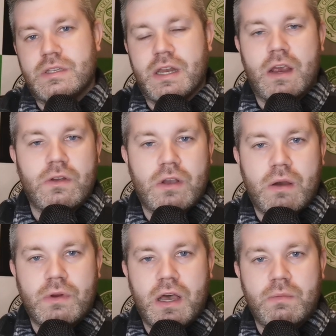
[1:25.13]
scenario
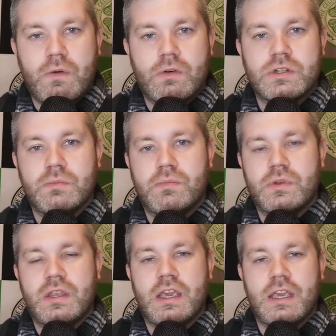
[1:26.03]
going on with
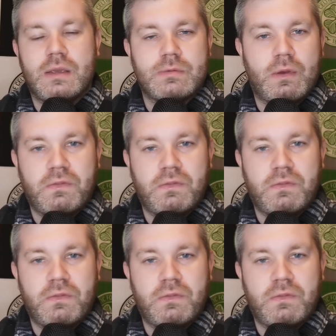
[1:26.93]
Russian teams